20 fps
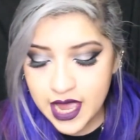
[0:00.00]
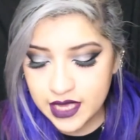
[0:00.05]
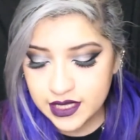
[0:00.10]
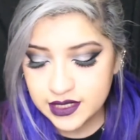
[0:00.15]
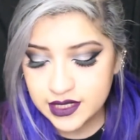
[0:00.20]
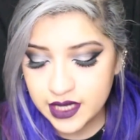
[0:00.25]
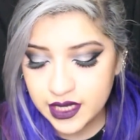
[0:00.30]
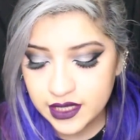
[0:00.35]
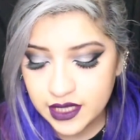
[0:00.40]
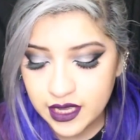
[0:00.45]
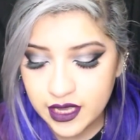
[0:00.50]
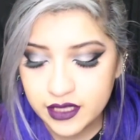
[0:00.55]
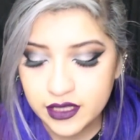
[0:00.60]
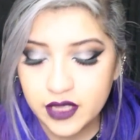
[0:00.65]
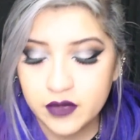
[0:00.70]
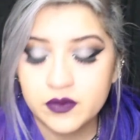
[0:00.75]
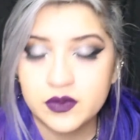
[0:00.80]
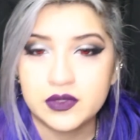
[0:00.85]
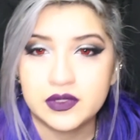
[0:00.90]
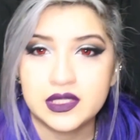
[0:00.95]
said that
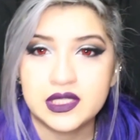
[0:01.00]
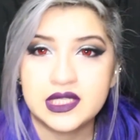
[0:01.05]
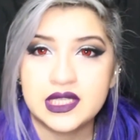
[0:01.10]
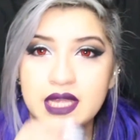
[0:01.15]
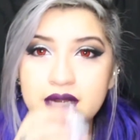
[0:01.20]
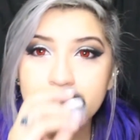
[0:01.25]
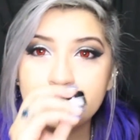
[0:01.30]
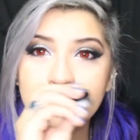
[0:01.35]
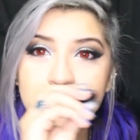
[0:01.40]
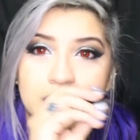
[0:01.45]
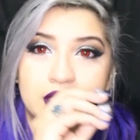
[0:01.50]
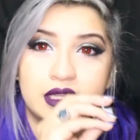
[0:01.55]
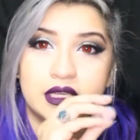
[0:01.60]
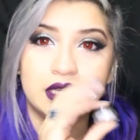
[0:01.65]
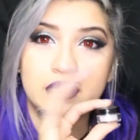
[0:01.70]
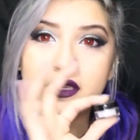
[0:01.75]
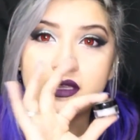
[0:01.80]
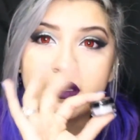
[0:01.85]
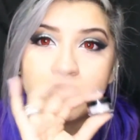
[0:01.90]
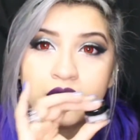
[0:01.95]
they would send me
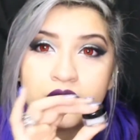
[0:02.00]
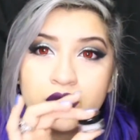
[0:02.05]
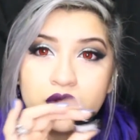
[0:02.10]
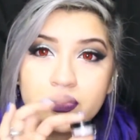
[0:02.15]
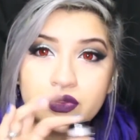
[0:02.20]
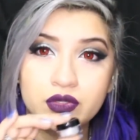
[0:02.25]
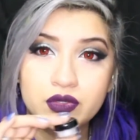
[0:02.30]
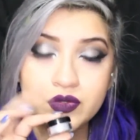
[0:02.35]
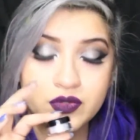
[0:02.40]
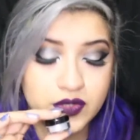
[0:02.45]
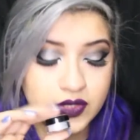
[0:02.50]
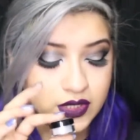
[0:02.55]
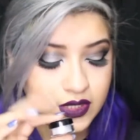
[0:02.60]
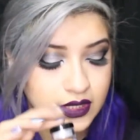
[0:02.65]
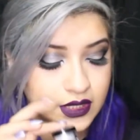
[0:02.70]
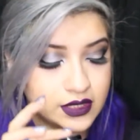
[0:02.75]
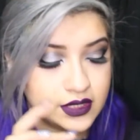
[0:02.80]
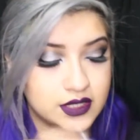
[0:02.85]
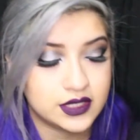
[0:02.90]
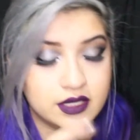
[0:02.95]
the
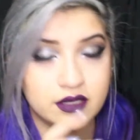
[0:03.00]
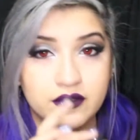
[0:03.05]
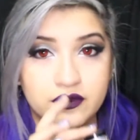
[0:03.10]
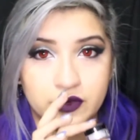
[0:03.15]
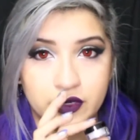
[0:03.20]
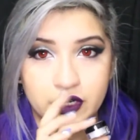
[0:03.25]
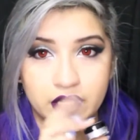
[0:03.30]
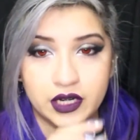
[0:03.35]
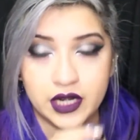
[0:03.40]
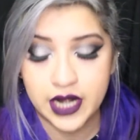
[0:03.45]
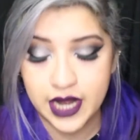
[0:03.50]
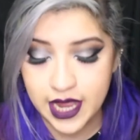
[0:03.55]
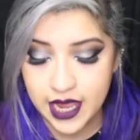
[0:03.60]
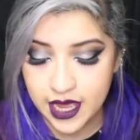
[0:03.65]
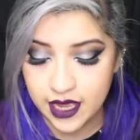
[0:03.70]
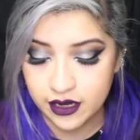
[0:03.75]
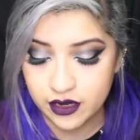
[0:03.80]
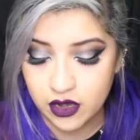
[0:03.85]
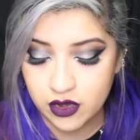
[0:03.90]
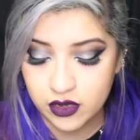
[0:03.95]
loose silver and